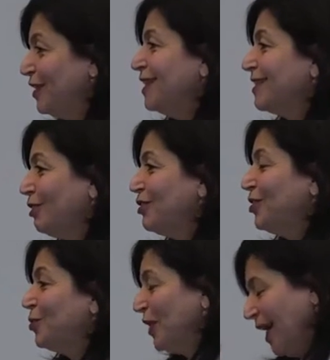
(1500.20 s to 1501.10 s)
the
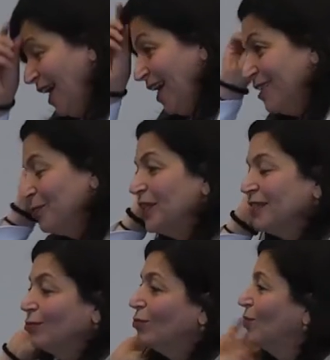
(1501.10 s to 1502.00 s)
discussions we had
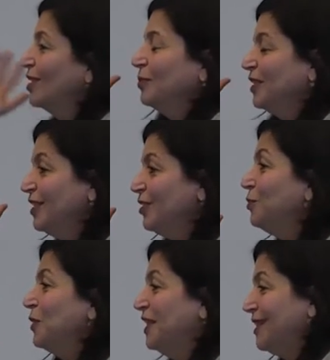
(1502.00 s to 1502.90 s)
with what are we going to
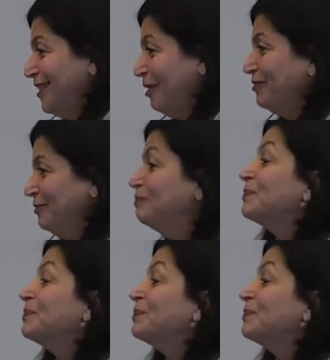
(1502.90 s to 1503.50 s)
do with this stuff.